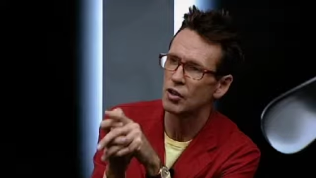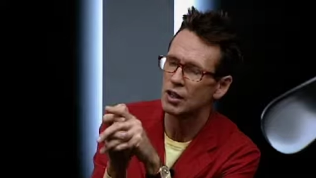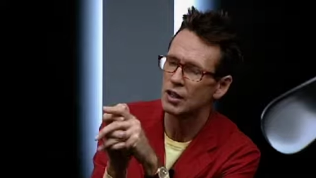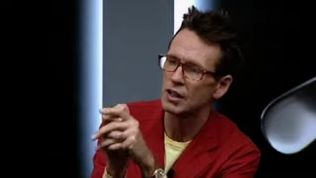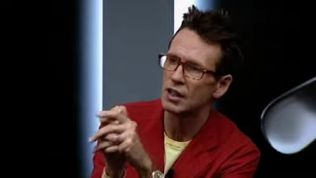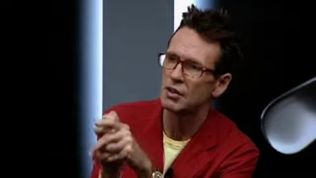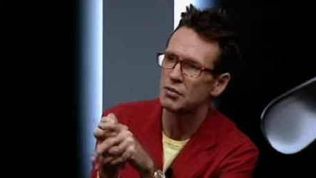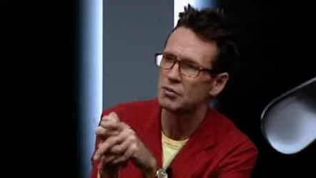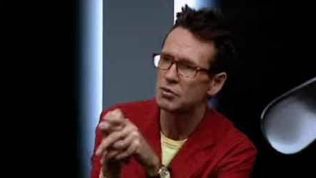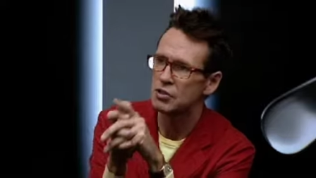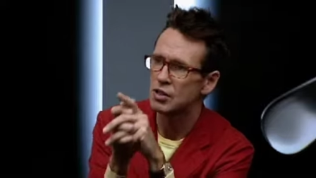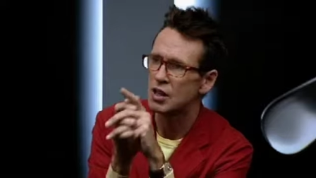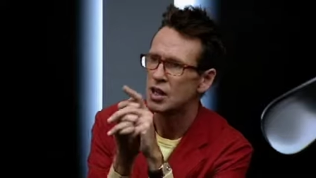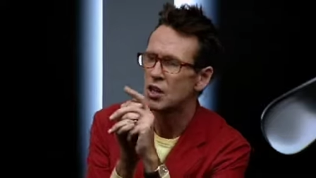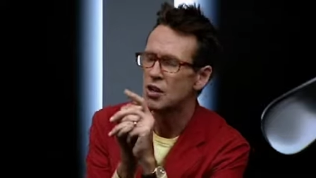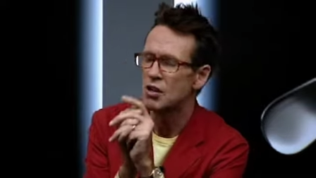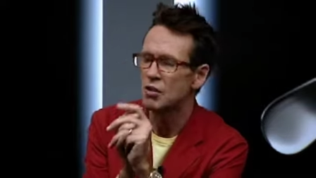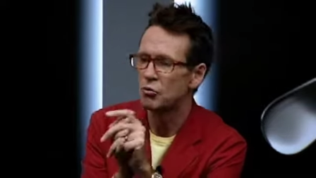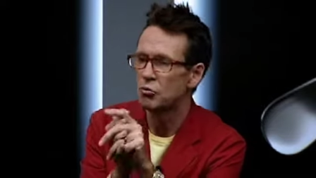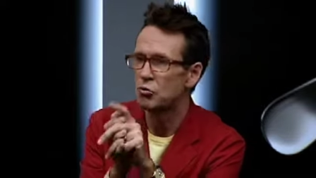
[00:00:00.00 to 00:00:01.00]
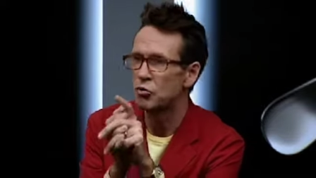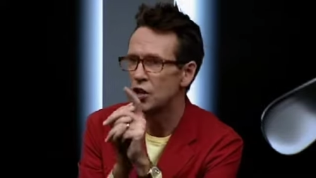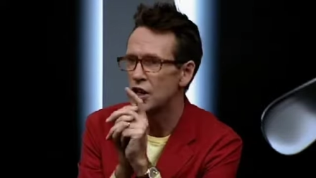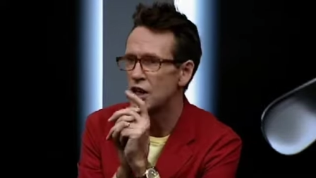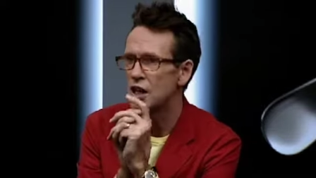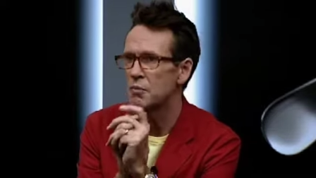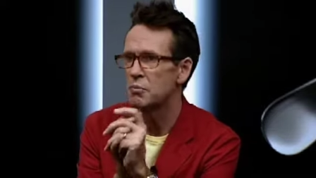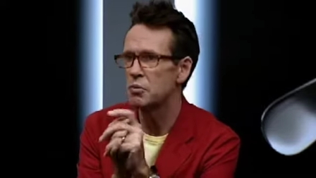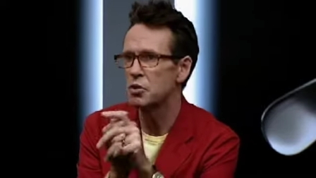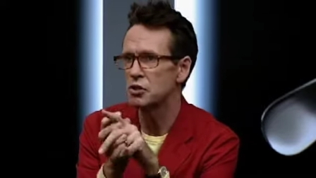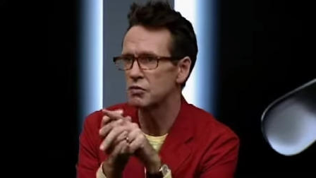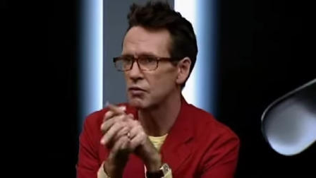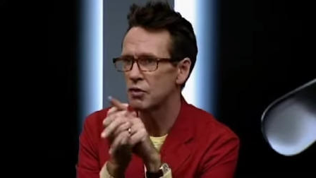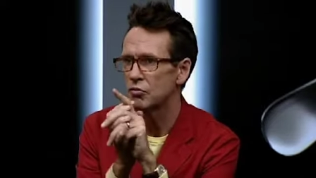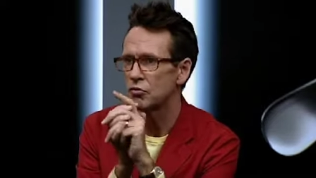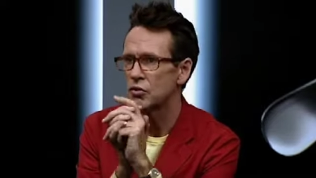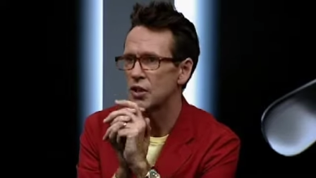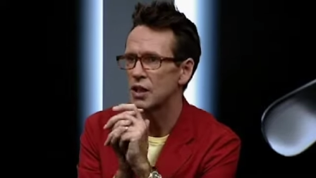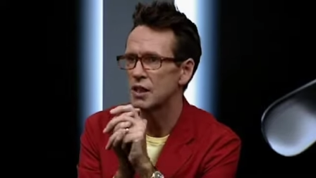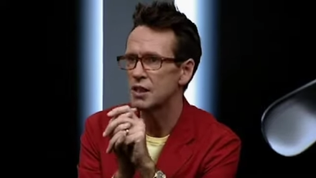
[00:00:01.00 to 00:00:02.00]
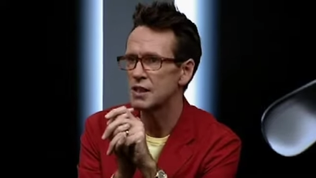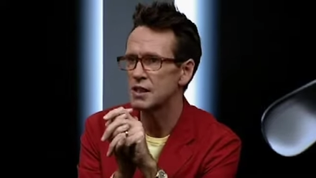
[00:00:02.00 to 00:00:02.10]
eaten. It was really beautiful, really